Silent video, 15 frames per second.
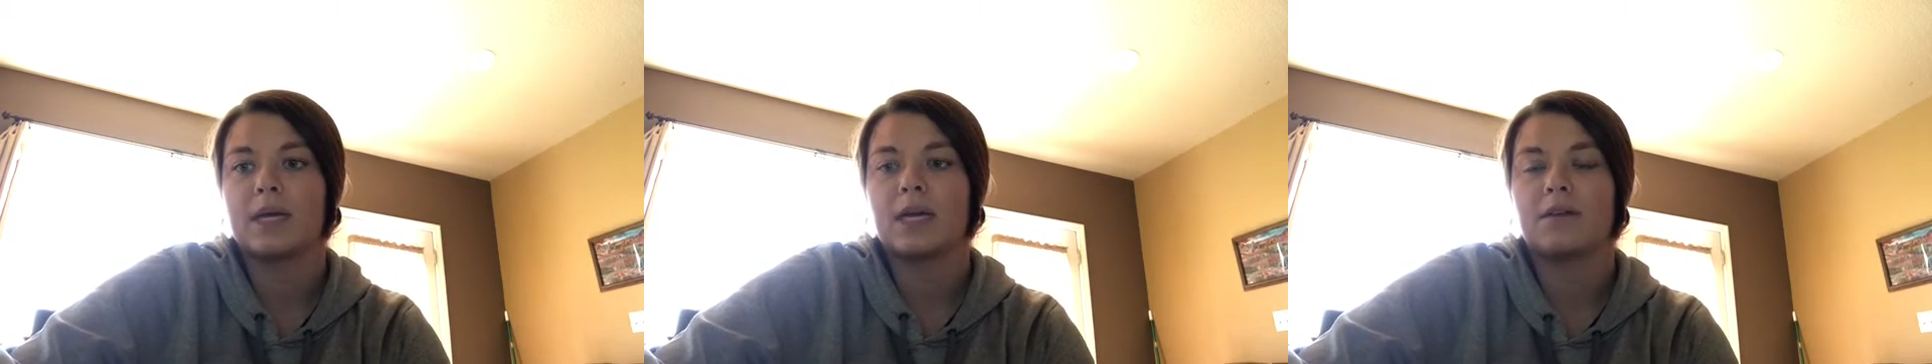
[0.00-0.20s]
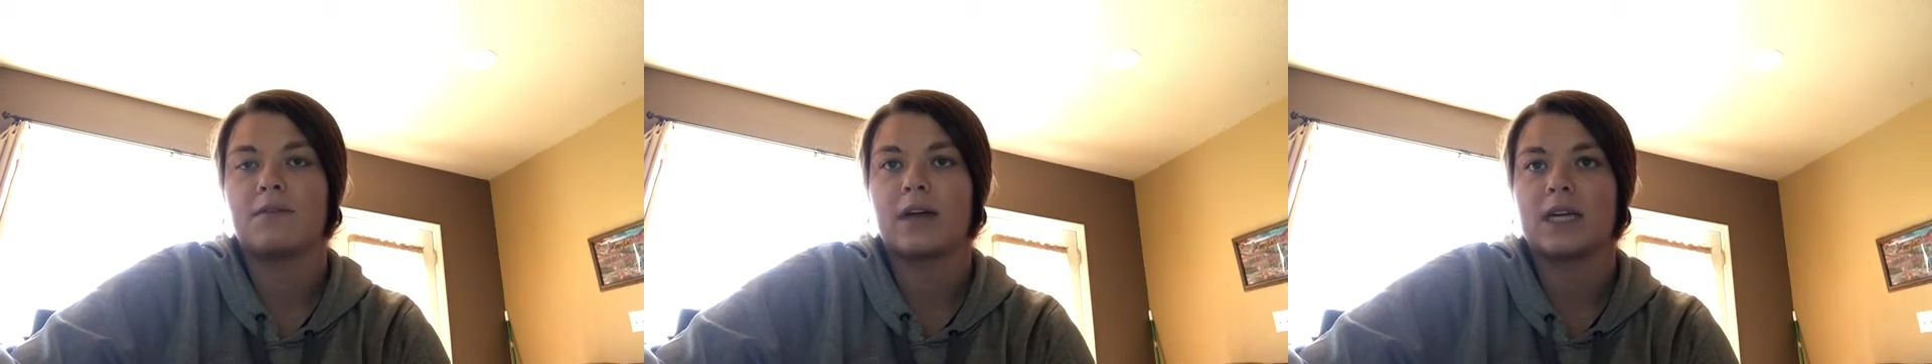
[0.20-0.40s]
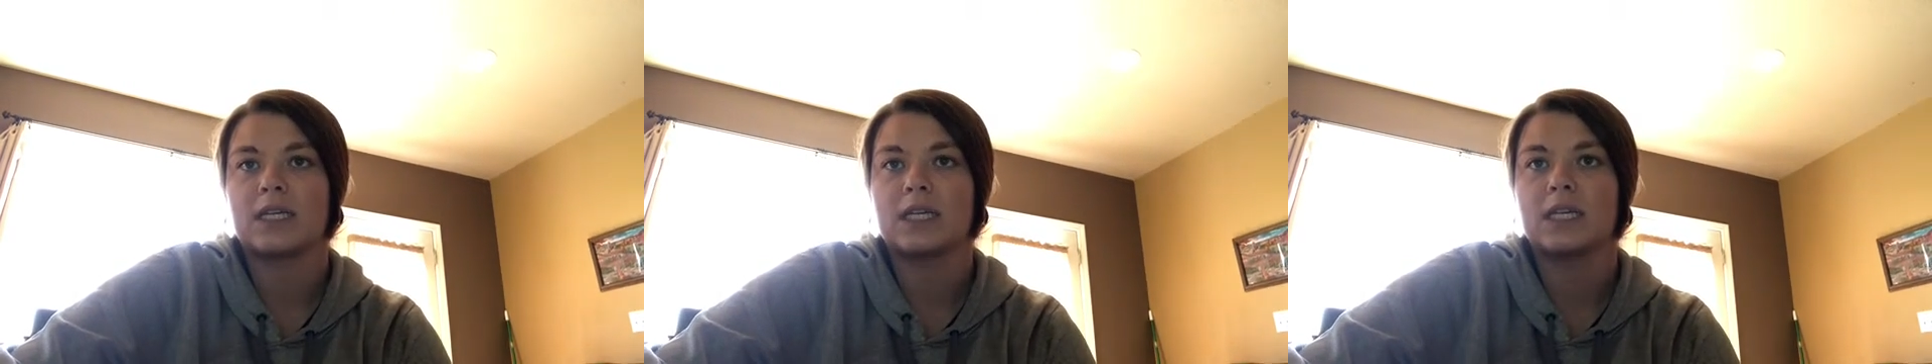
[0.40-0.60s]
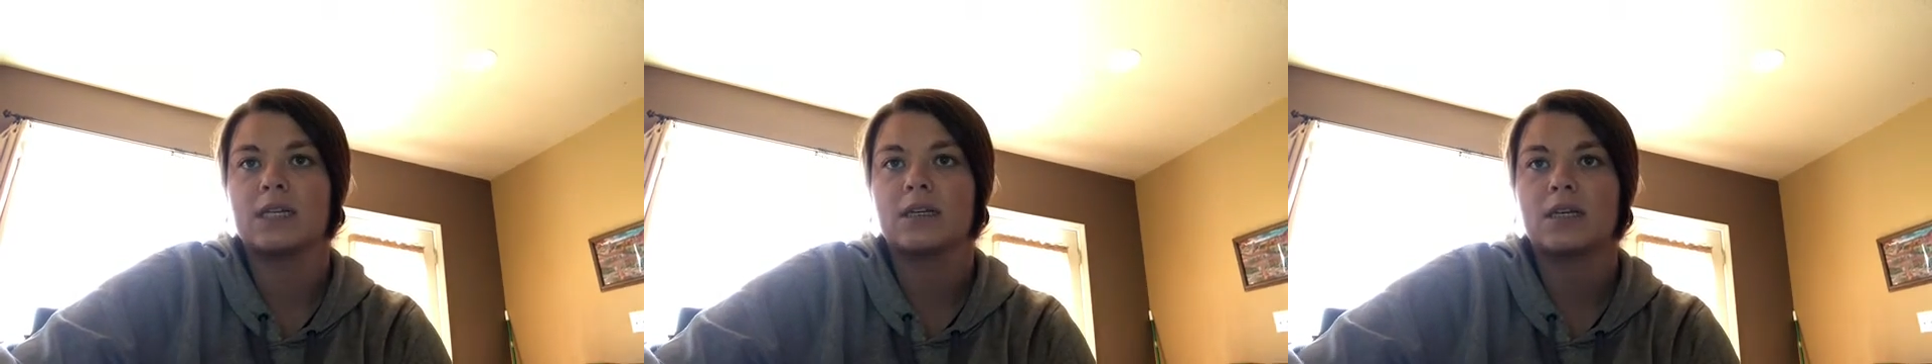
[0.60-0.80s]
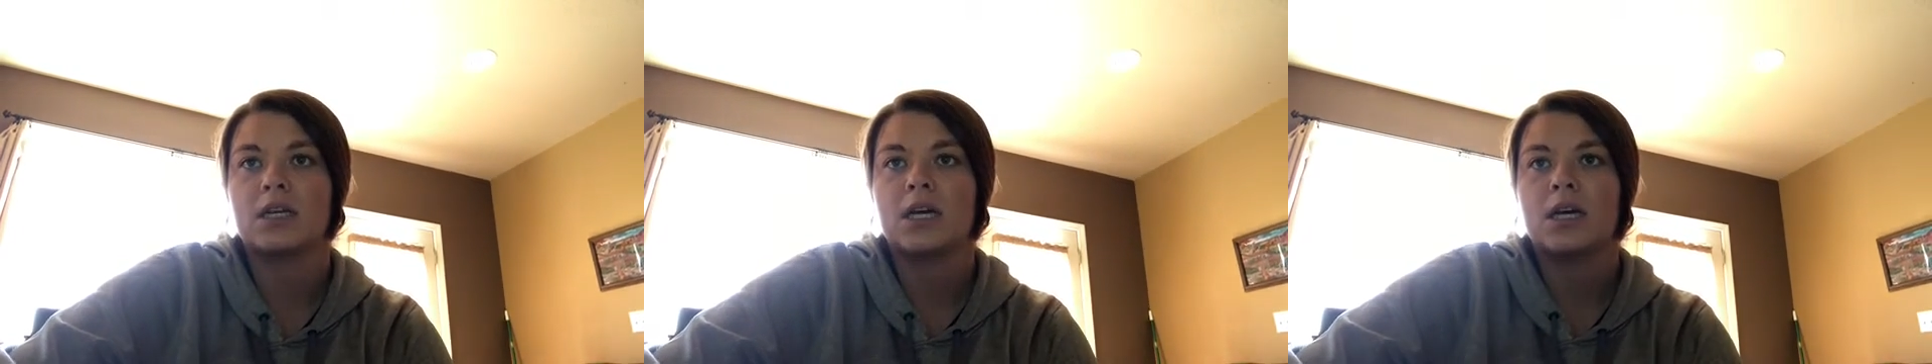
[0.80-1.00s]
affected,
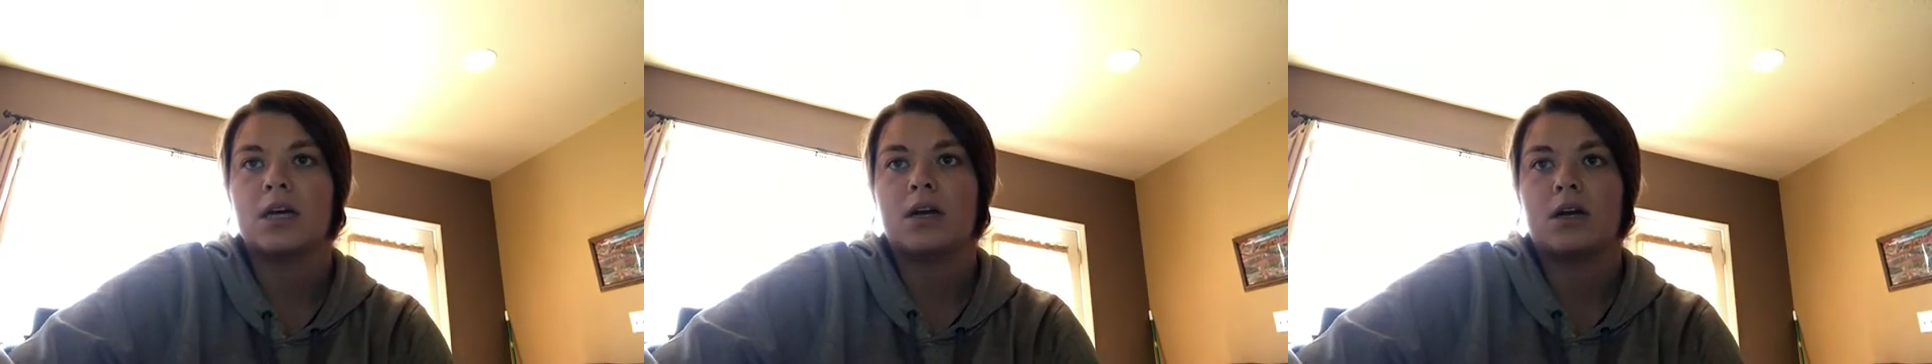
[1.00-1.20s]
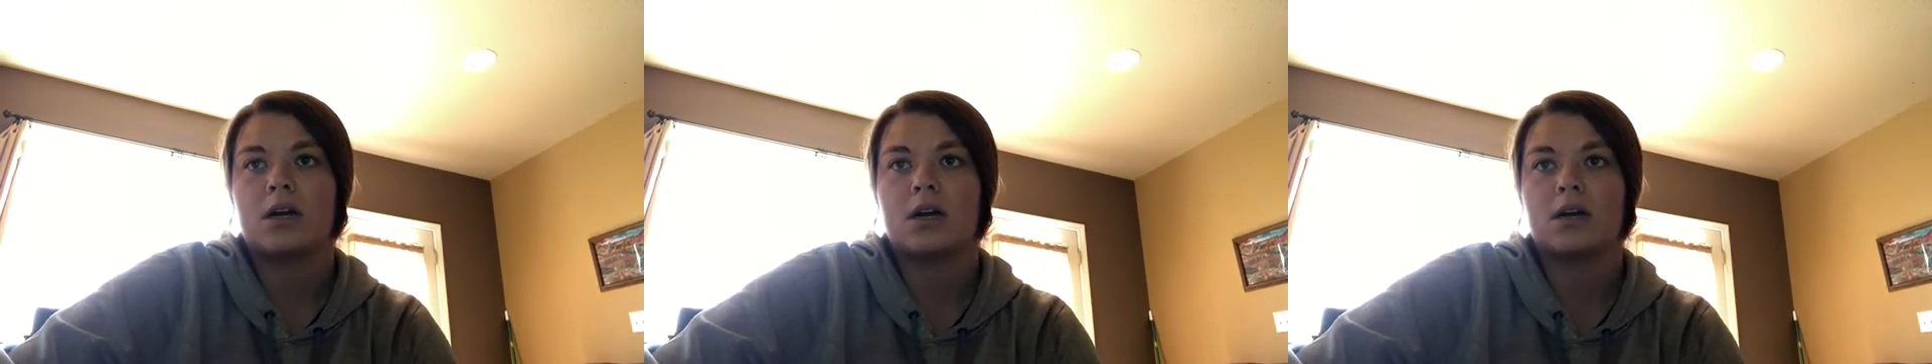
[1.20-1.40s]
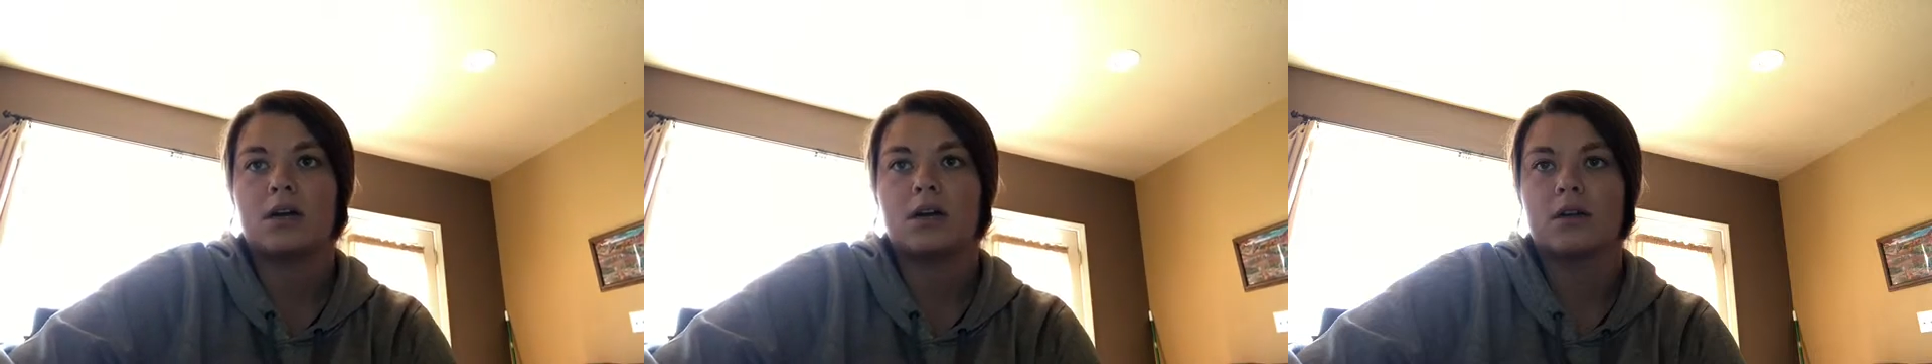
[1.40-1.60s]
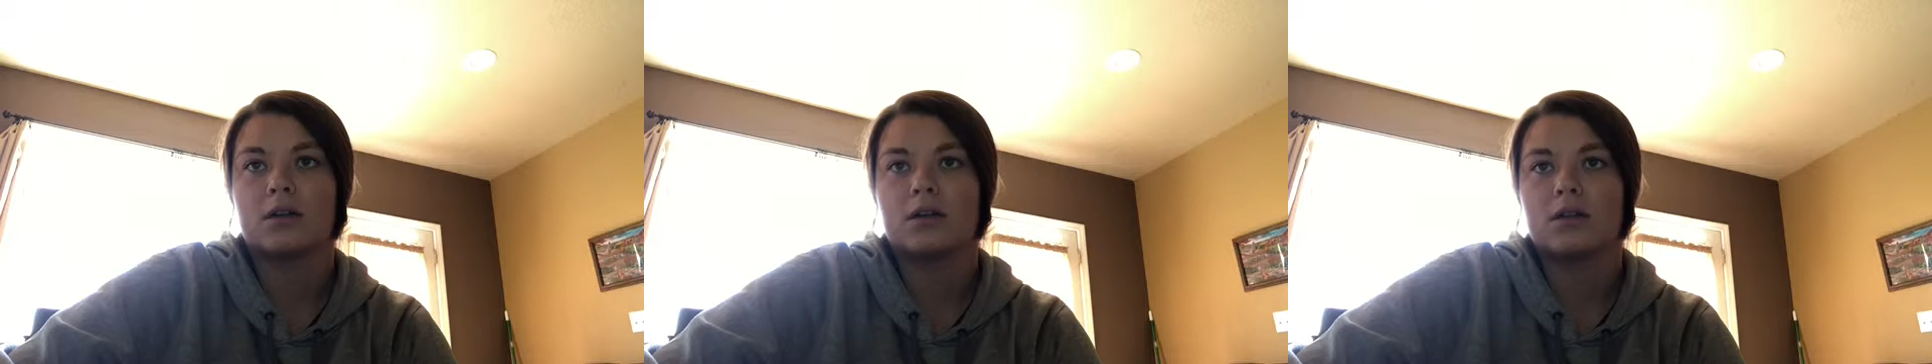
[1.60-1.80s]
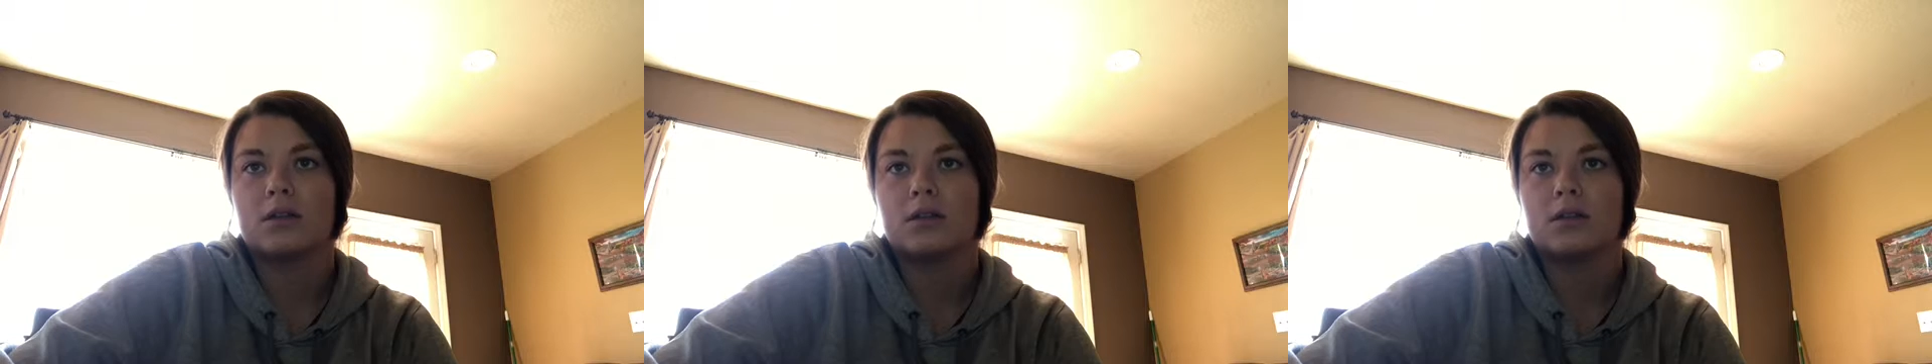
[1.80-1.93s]
are